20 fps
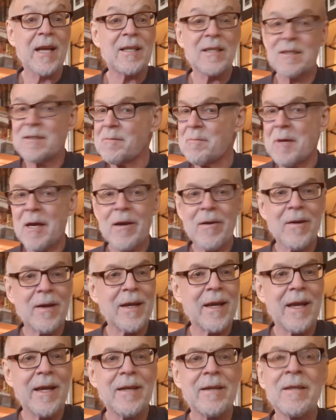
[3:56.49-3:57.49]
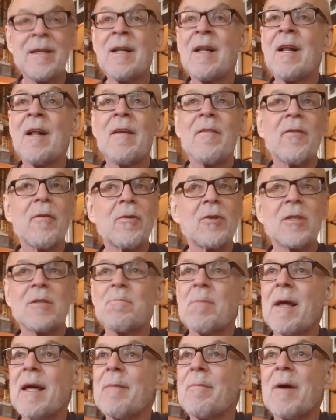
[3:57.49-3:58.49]
It doesn't matter, again, if you're
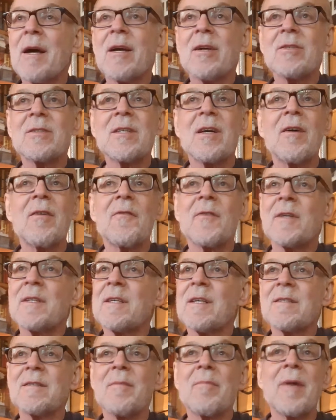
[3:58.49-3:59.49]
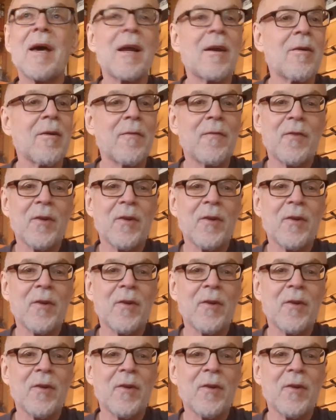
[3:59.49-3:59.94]
just playing by yourself. It doesn't matter if